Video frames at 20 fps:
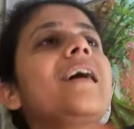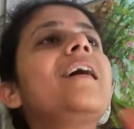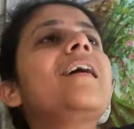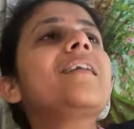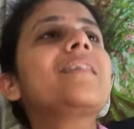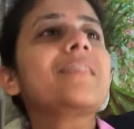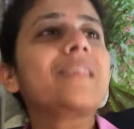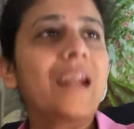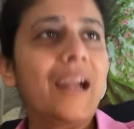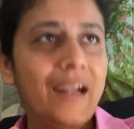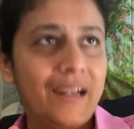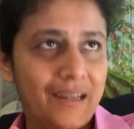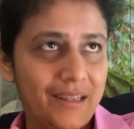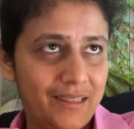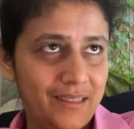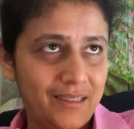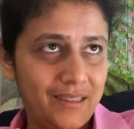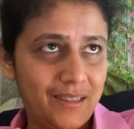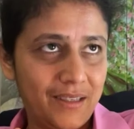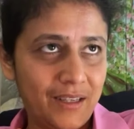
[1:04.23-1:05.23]

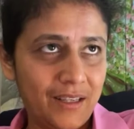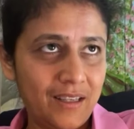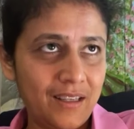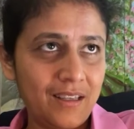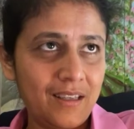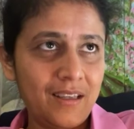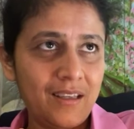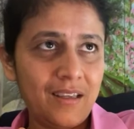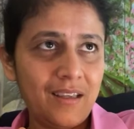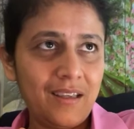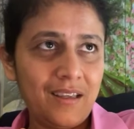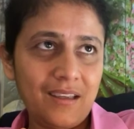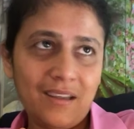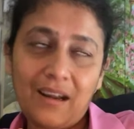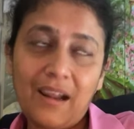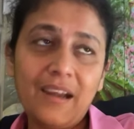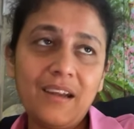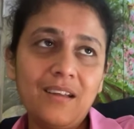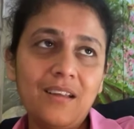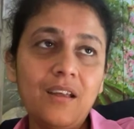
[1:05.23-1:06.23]
arthritis,
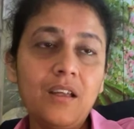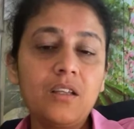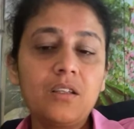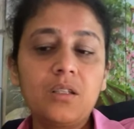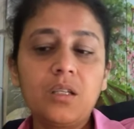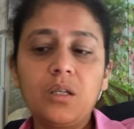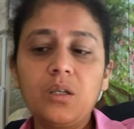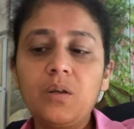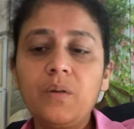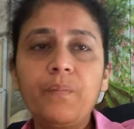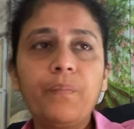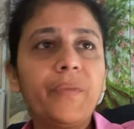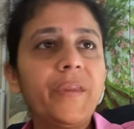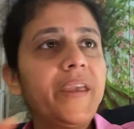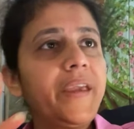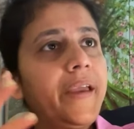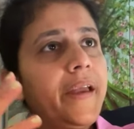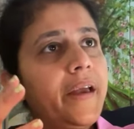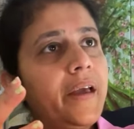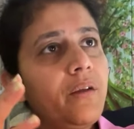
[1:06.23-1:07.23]
right? So
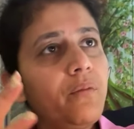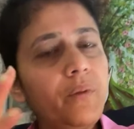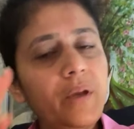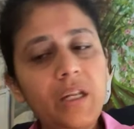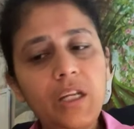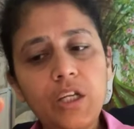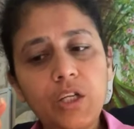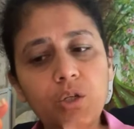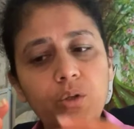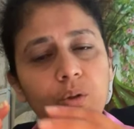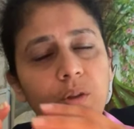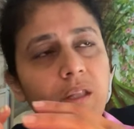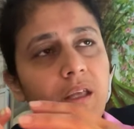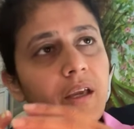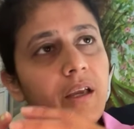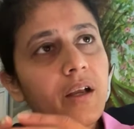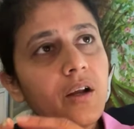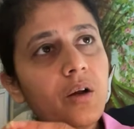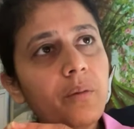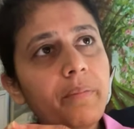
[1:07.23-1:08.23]
here we need to
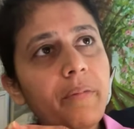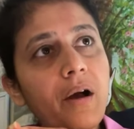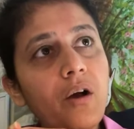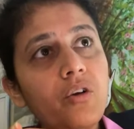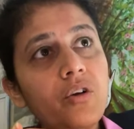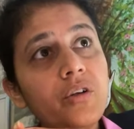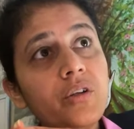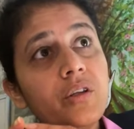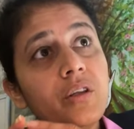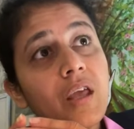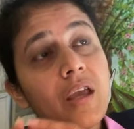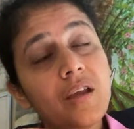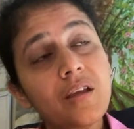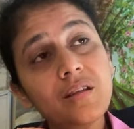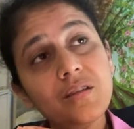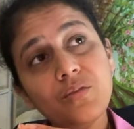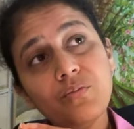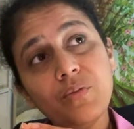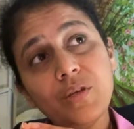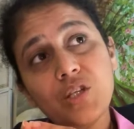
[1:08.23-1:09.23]
think about
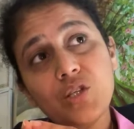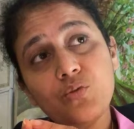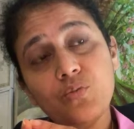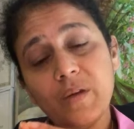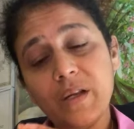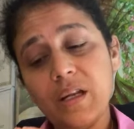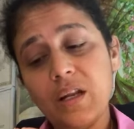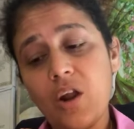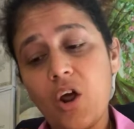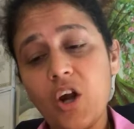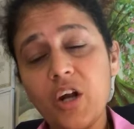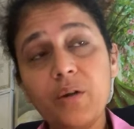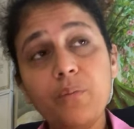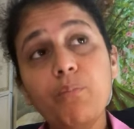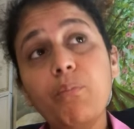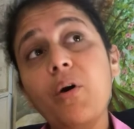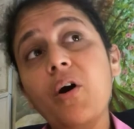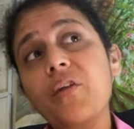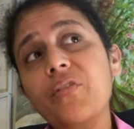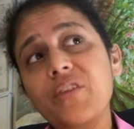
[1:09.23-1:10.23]
things which will not
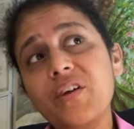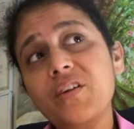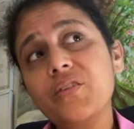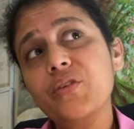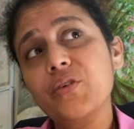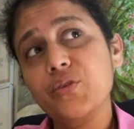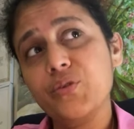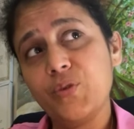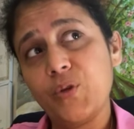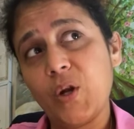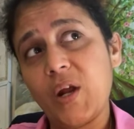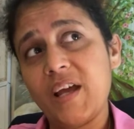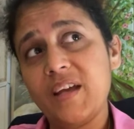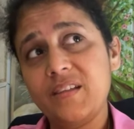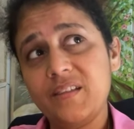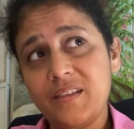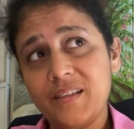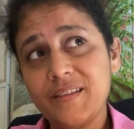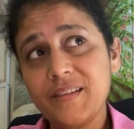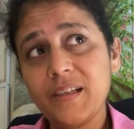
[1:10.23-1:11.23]
bother the
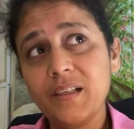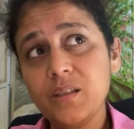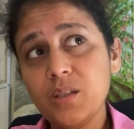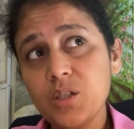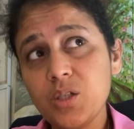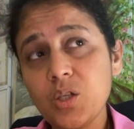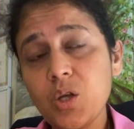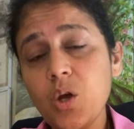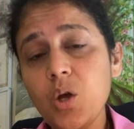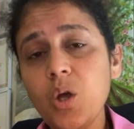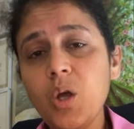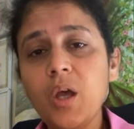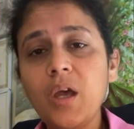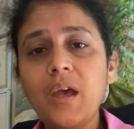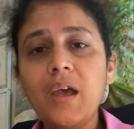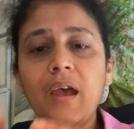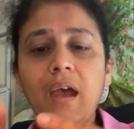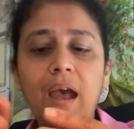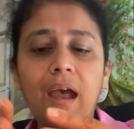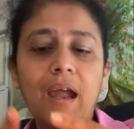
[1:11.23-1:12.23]
psoriasis also,
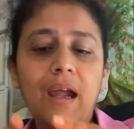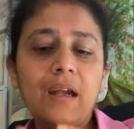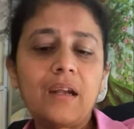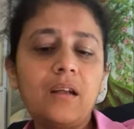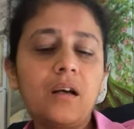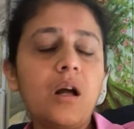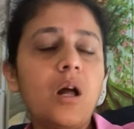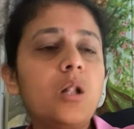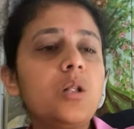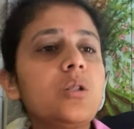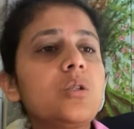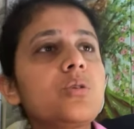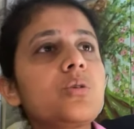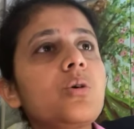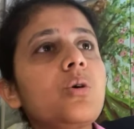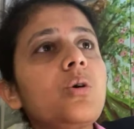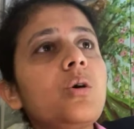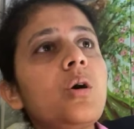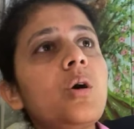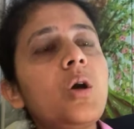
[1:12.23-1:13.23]
and
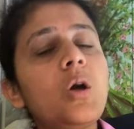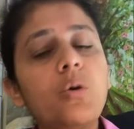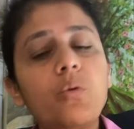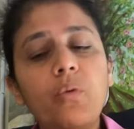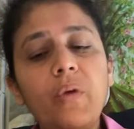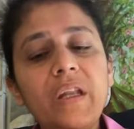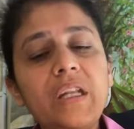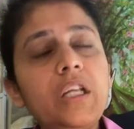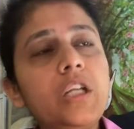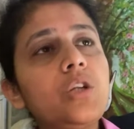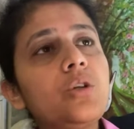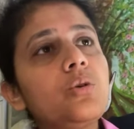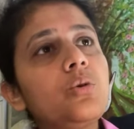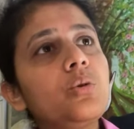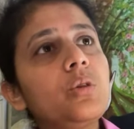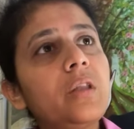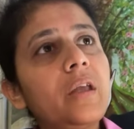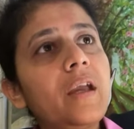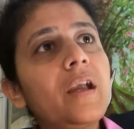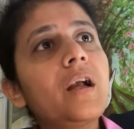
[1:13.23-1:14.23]
also we need to
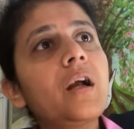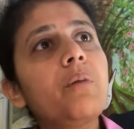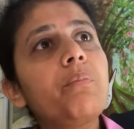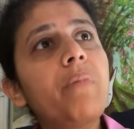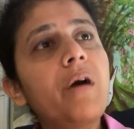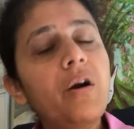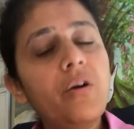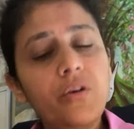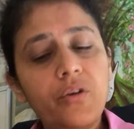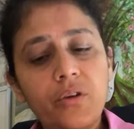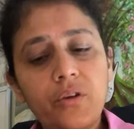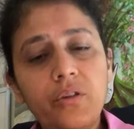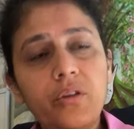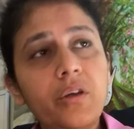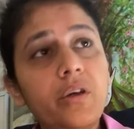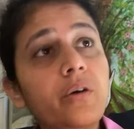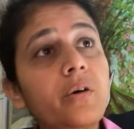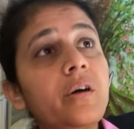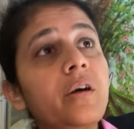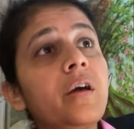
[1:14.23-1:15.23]
think about
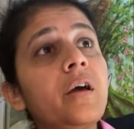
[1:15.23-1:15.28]
the